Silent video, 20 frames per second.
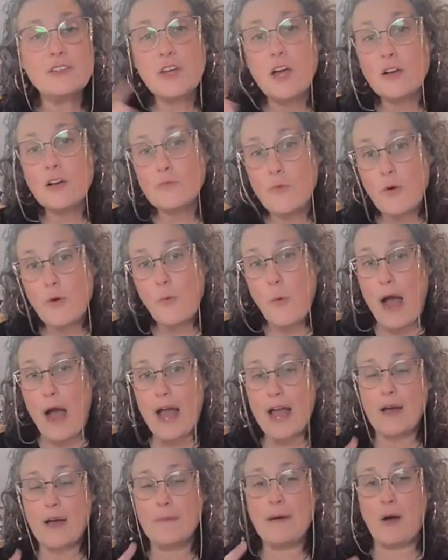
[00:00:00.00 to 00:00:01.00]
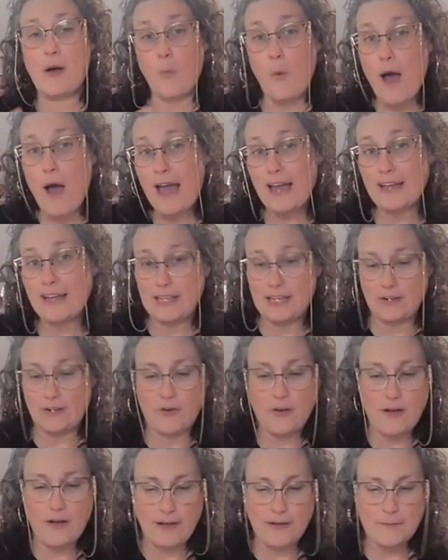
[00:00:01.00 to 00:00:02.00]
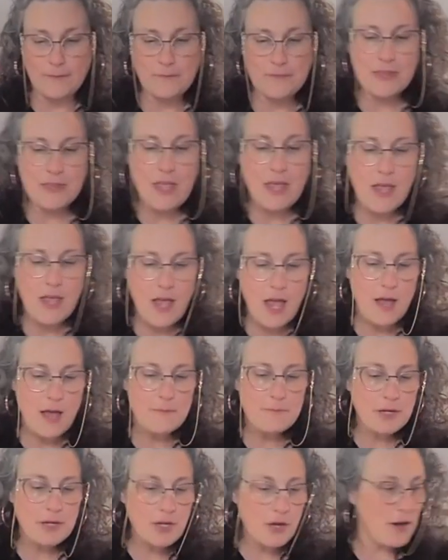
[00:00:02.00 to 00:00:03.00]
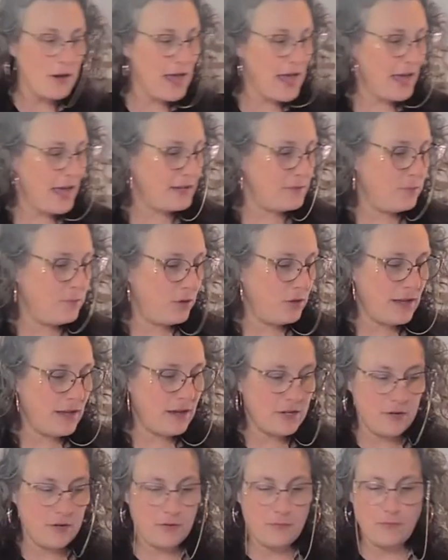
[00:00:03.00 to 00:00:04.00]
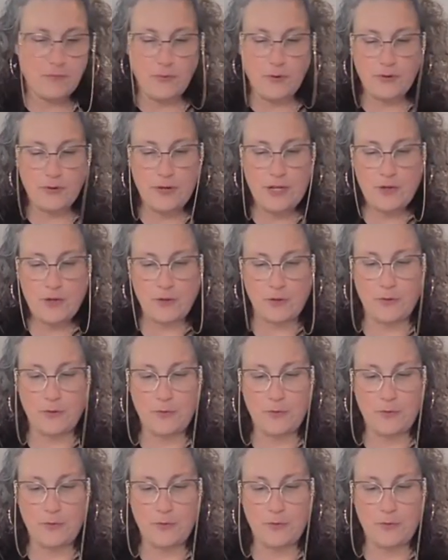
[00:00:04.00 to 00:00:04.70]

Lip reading: I'll talk more about why later on. But go ahead and pull out your embroidery